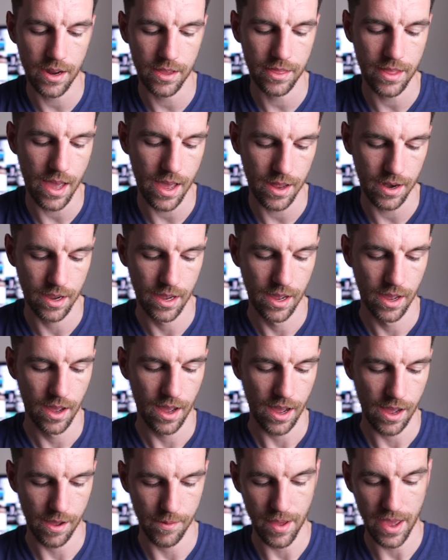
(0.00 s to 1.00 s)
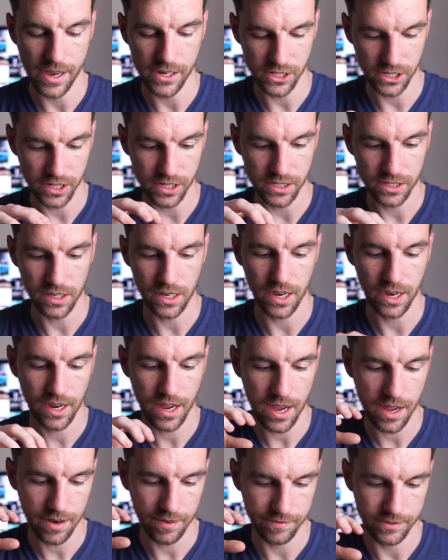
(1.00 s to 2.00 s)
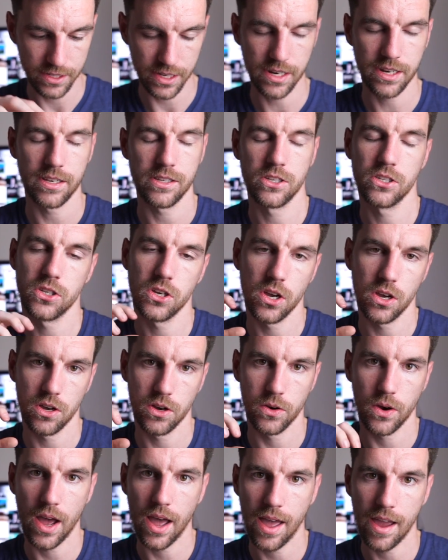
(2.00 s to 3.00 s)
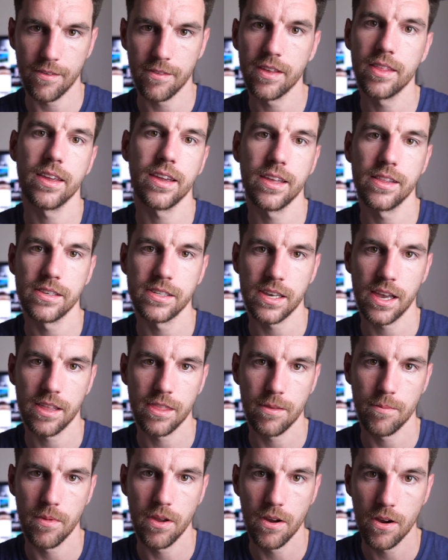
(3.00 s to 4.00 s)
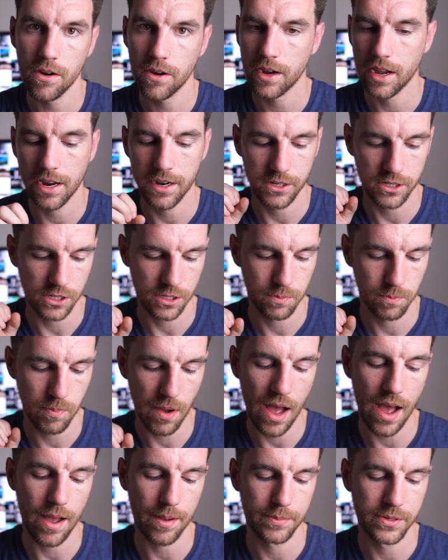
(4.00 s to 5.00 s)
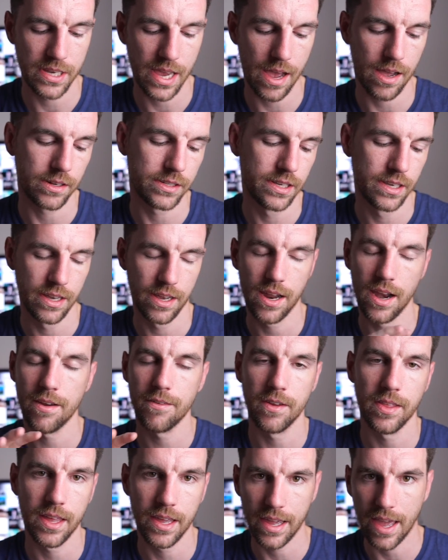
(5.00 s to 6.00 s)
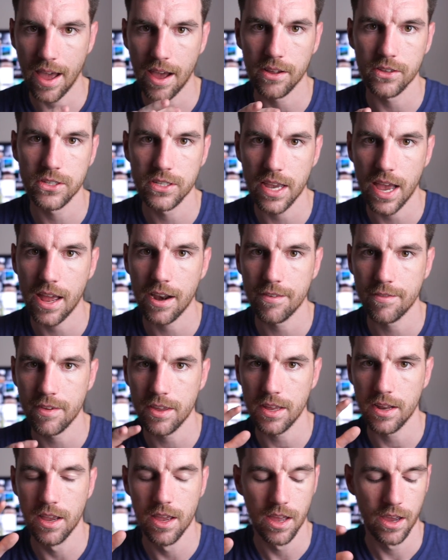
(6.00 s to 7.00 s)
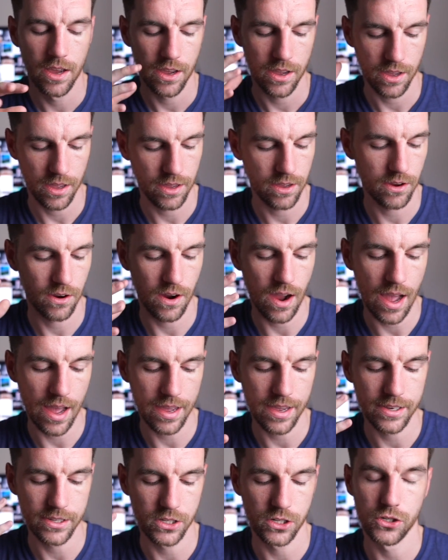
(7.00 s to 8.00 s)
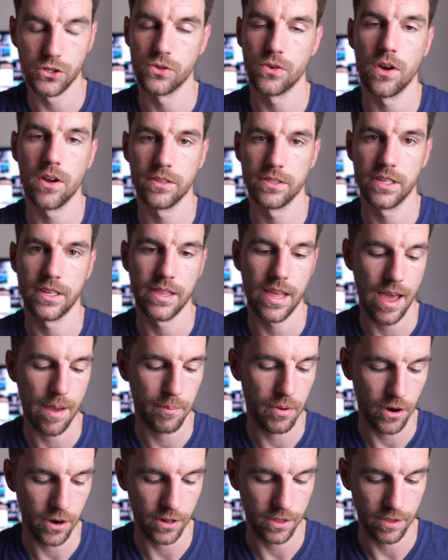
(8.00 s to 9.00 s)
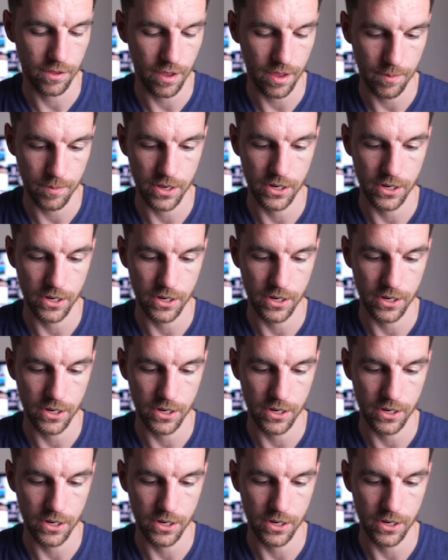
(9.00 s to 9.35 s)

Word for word: edit that. Um, as you can see, I kind of did it so everything inside the mirror kind of just pops out and everything outside of it, your eye isn't drawn to that part of the